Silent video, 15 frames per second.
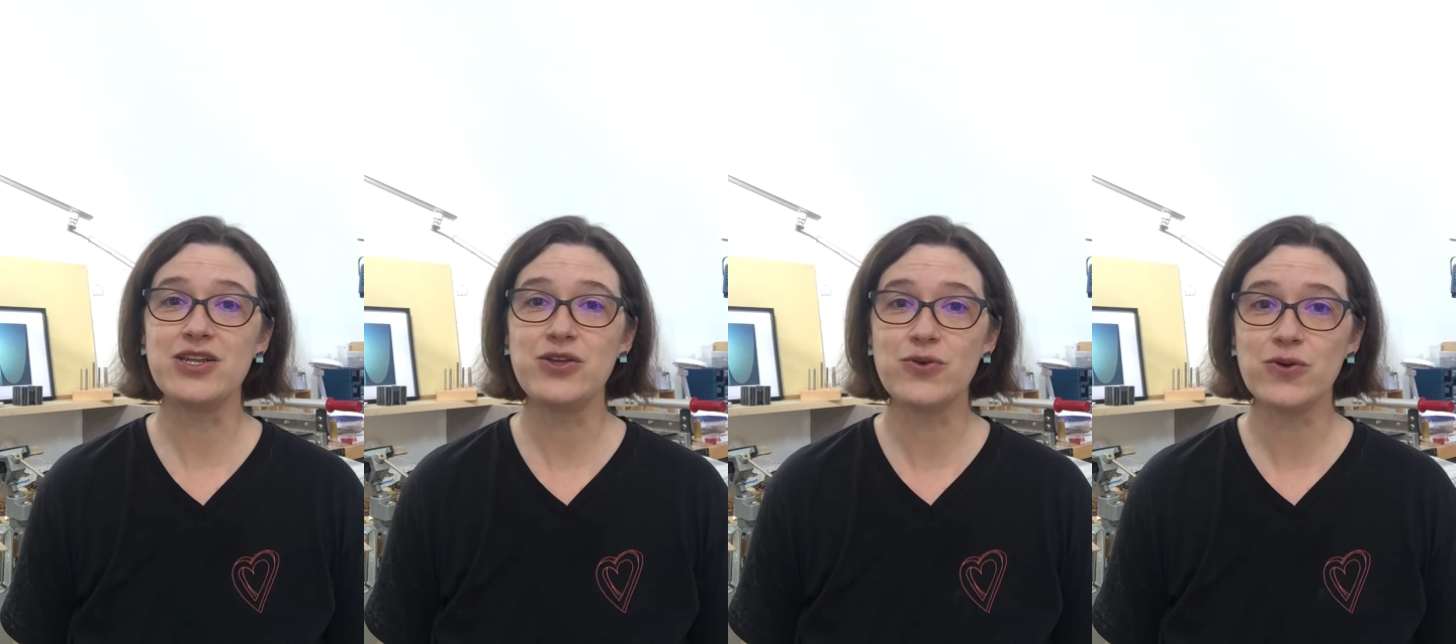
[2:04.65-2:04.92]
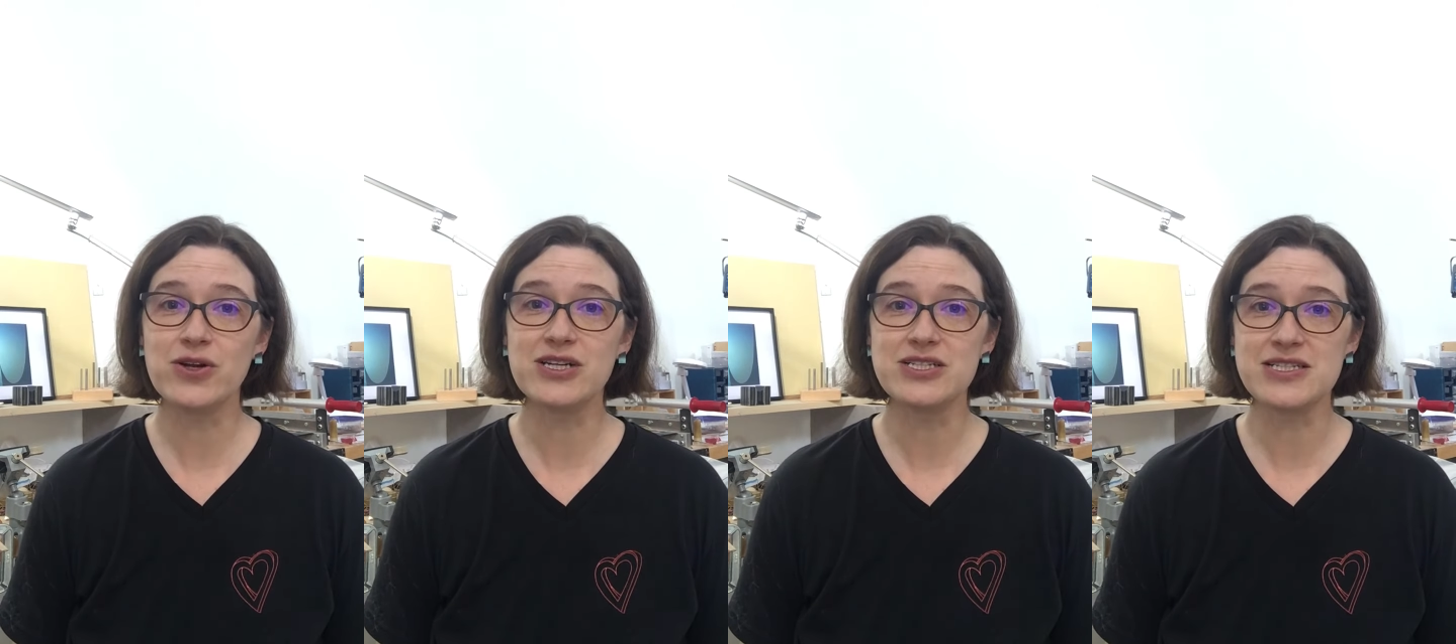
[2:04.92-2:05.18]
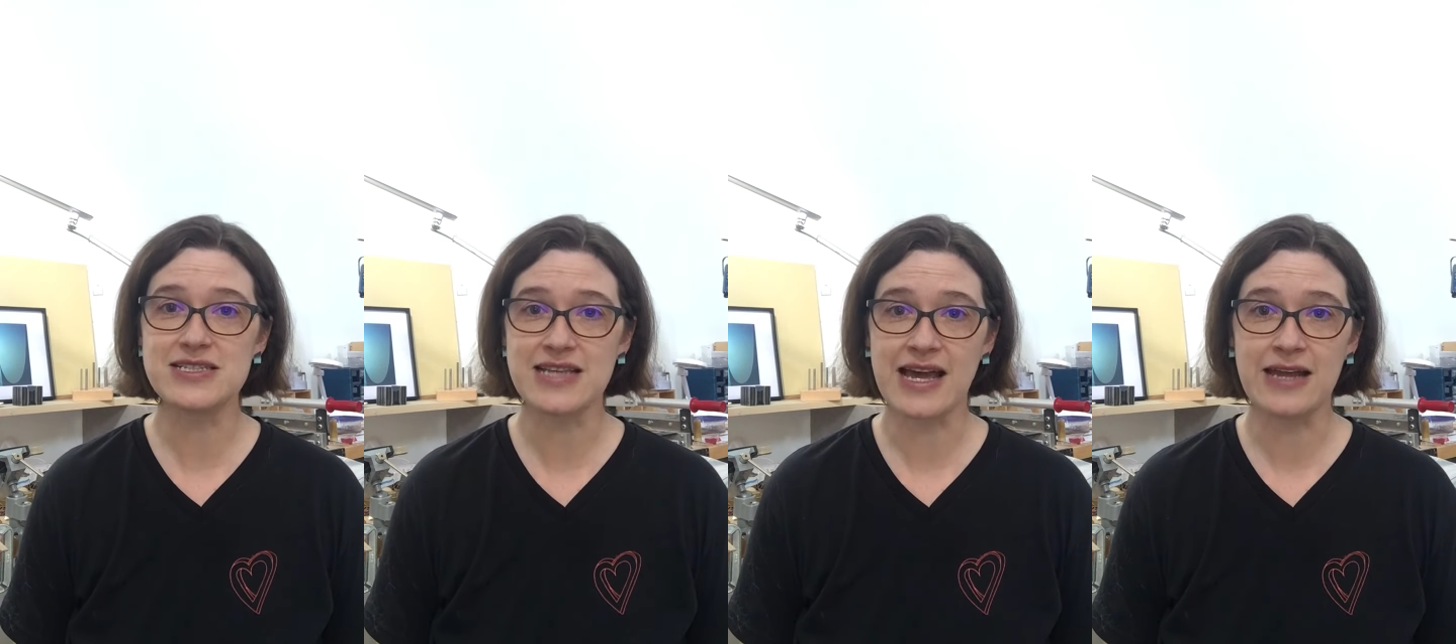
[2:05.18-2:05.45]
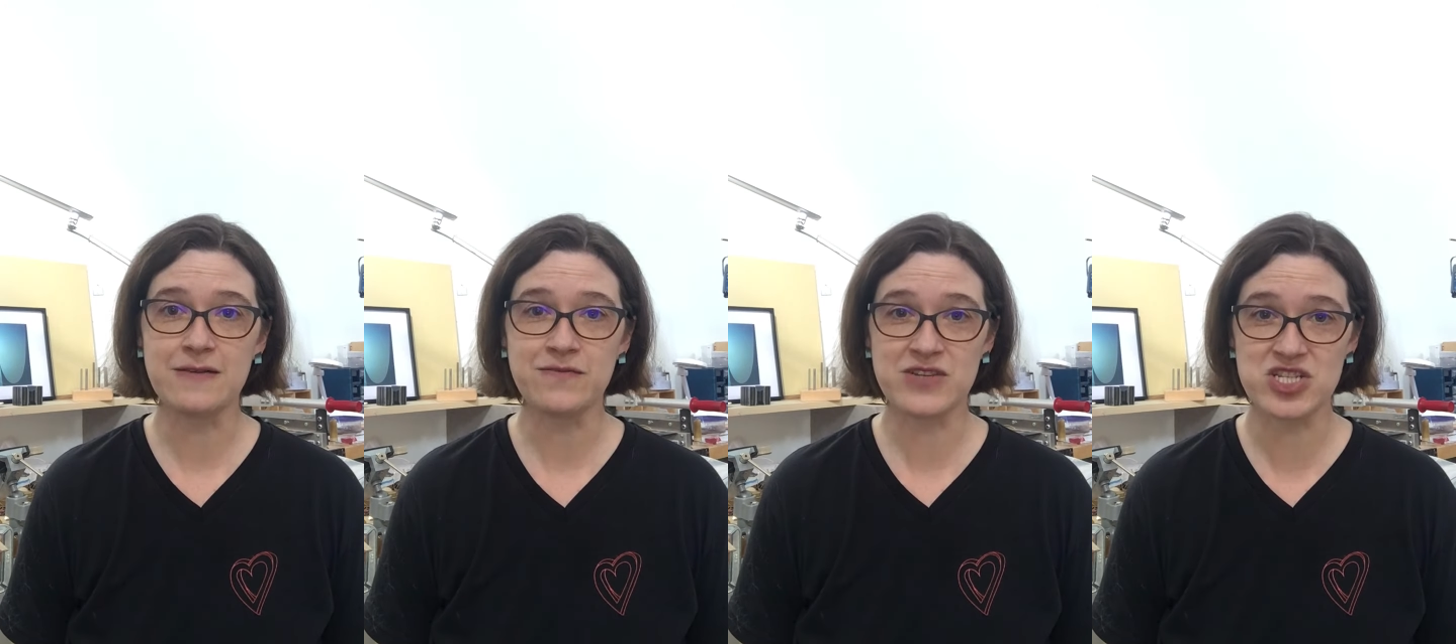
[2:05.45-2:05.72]
your
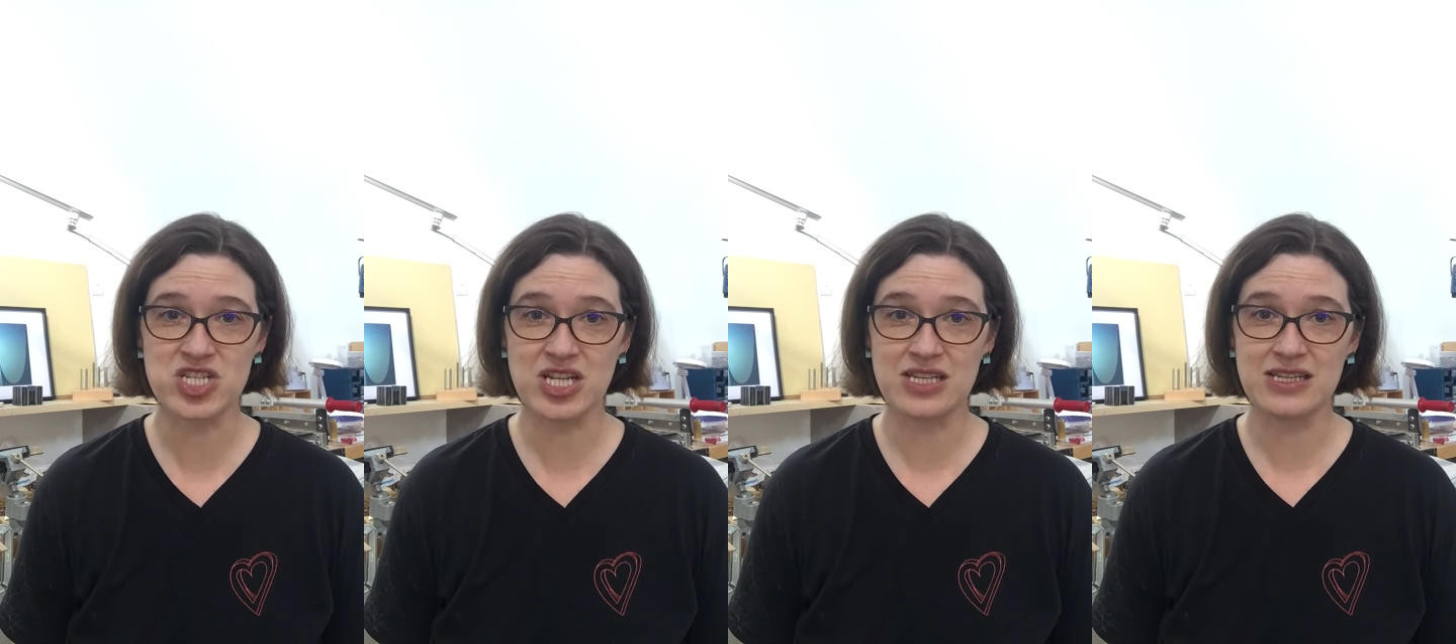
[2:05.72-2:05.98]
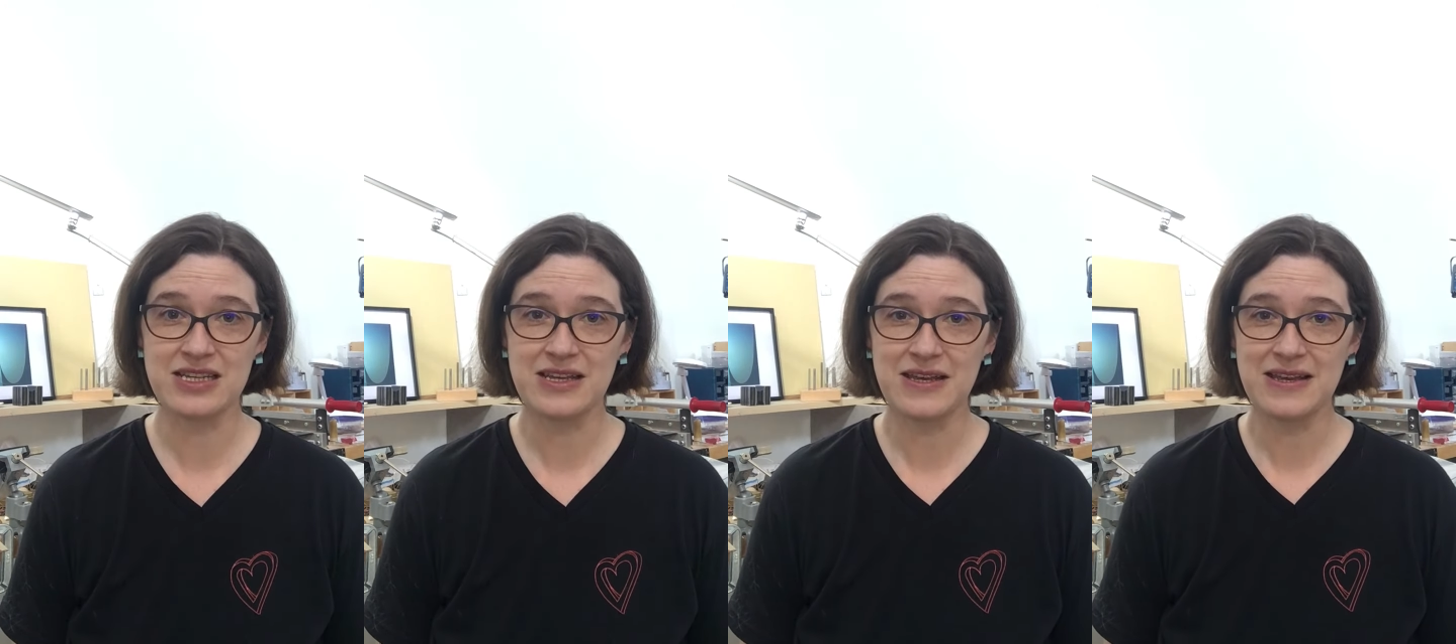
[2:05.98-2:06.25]
design vision.